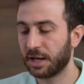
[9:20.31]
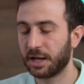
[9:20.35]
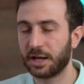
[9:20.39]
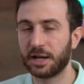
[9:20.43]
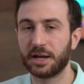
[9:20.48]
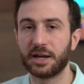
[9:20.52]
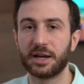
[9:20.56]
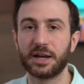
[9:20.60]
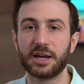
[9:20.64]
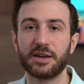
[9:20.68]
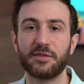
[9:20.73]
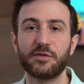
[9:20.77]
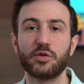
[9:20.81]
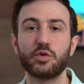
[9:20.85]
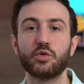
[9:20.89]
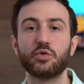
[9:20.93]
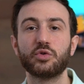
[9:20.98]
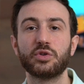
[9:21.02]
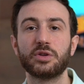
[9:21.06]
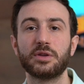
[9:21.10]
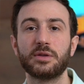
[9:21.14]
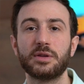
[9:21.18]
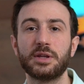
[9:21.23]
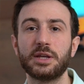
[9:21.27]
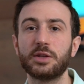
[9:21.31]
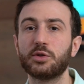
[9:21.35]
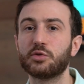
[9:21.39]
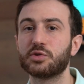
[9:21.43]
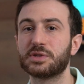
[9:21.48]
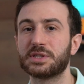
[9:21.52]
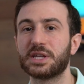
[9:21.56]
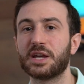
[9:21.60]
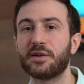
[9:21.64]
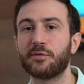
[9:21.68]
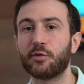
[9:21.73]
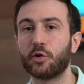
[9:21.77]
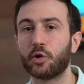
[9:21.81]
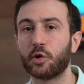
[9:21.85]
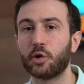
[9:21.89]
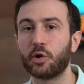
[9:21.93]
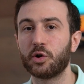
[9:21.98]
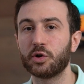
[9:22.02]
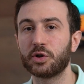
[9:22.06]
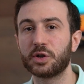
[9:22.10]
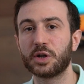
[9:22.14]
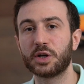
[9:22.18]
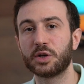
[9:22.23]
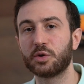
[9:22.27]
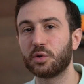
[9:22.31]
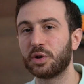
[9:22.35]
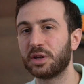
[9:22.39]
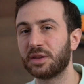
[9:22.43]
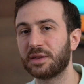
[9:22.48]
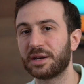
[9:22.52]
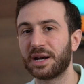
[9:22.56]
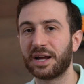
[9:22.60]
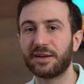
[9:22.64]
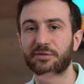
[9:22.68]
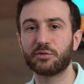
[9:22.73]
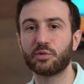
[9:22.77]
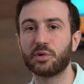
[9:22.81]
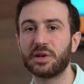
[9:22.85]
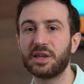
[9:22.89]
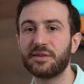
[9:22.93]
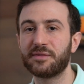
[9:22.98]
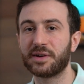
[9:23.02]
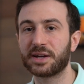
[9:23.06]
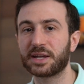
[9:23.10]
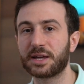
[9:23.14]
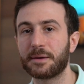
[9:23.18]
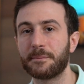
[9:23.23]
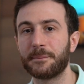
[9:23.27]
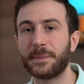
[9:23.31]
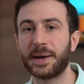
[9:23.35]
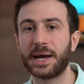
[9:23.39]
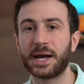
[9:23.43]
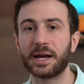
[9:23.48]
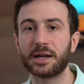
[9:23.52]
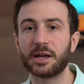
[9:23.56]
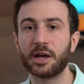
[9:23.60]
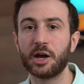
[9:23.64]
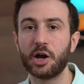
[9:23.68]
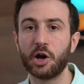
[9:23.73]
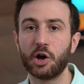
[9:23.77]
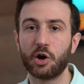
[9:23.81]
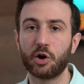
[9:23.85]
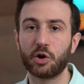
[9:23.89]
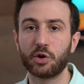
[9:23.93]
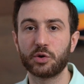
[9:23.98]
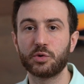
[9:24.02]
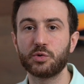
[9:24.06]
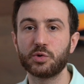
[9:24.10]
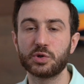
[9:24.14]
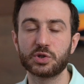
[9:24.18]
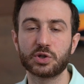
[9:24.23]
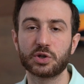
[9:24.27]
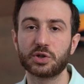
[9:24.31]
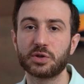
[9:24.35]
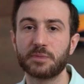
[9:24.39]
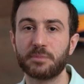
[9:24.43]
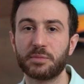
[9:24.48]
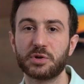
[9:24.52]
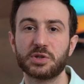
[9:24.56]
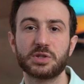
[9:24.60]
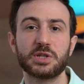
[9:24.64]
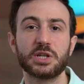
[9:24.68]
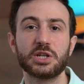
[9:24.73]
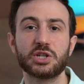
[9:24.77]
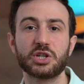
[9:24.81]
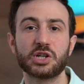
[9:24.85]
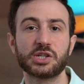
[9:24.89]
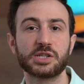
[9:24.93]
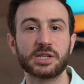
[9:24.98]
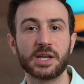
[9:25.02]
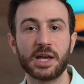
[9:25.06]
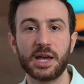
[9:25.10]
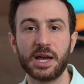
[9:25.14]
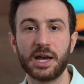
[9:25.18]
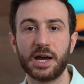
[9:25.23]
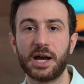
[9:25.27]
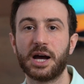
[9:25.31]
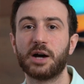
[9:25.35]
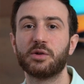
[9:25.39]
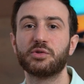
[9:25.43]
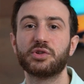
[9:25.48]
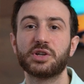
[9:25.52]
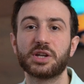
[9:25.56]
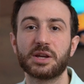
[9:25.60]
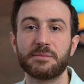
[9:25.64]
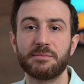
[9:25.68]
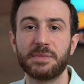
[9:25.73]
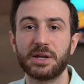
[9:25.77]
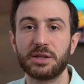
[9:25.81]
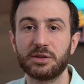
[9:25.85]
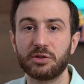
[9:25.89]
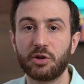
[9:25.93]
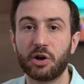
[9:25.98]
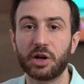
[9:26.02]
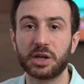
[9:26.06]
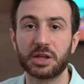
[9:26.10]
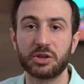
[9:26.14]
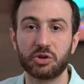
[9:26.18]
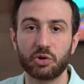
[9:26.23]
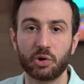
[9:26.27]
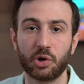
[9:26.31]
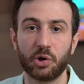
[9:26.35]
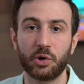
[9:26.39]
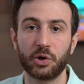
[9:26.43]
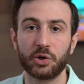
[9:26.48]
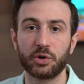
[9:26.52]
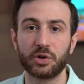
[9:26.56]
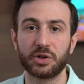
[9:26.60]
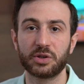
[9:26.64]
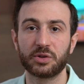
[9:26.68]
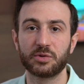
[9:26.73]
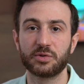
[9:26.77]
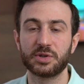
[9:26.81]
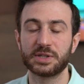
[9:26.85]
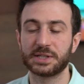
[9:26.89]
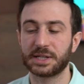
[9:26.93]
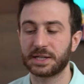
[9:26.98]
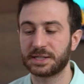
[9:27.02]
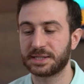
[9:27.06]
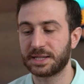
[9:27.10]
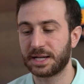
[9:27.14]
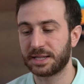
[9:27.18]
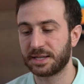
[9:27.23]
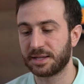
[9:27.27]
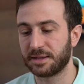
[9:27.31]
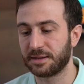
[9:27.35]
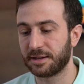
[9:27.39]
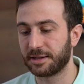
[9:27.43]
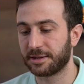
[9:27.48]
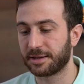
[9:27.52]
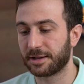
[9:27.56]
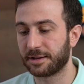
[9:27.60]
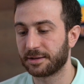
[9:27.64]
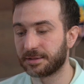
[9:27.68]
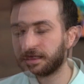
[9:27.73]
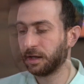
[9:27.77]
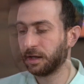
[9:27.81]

Uh, if you need to stay for longer, you either have to leave and come back or do certain procedures. I would recommend talking to a lawyer to discuss that in detail.